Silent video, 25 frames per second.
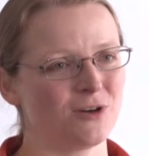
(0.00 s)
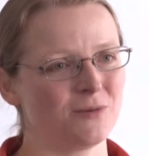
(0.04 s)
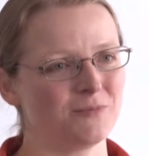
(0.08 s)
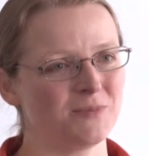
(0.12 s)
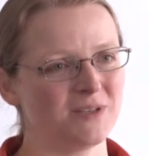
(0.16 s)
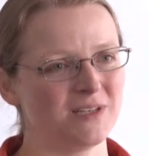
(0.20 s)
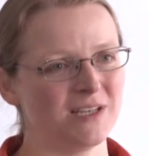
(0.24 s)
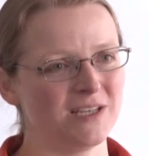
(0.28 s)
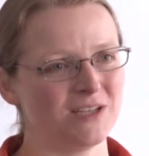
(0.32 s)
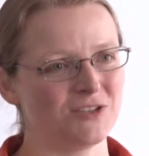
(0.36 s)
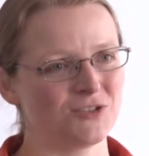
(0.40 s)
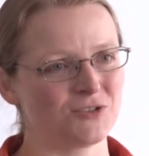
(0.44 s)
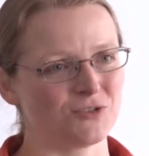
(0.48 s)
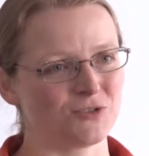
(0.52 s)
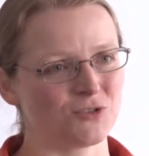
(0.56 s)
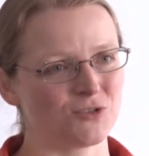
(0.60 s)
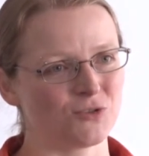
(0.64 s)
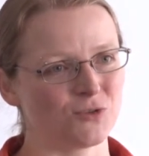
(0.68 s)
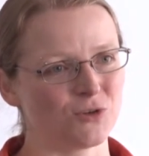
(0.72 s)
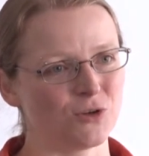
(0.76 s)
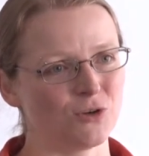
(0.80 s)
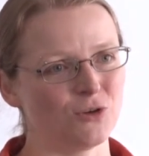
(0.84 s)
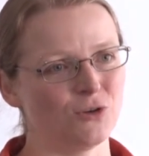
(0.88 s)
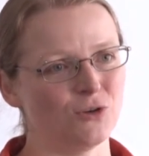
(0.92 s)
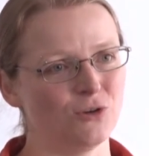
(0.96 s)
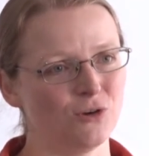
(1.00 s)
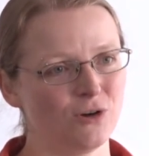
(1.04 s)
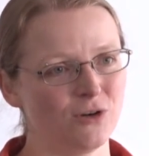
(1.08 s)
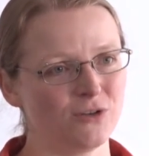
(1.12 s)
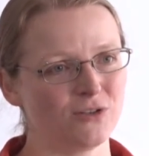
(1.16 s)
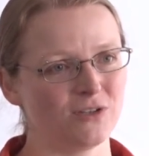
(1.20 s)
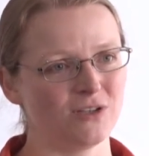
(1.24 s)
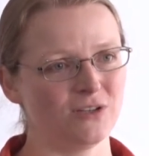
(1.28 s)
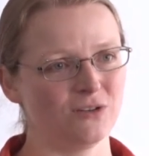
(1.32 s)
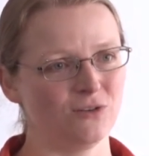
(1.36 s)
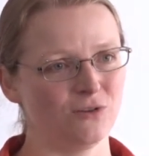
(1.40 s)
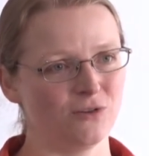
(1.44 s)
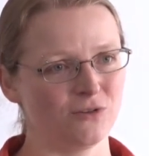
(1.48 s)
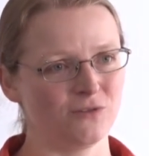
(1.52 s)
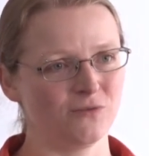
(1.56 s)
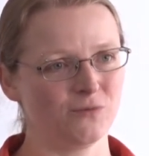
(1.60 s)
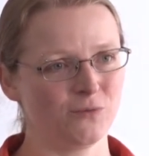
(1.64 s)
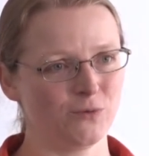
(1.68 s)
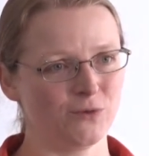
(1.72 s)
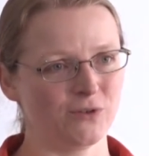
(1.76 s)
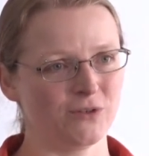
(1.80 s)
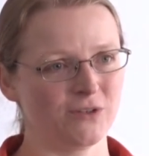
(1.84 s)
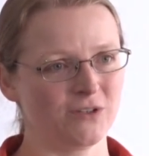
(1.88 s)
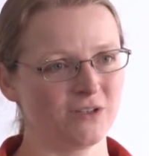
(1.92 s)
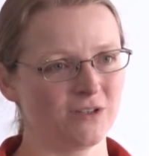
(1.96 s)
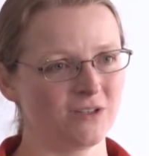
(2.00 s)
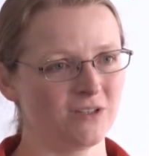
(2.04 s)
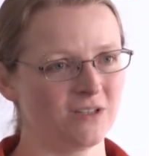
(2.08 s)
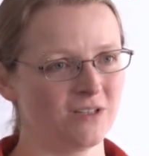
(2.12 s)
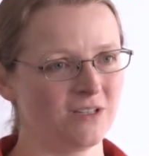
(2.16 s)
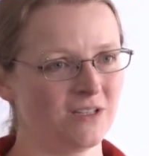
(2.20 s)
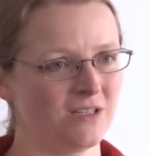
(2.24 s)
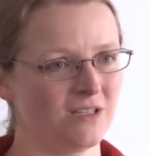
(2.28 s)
combination took a lot of work.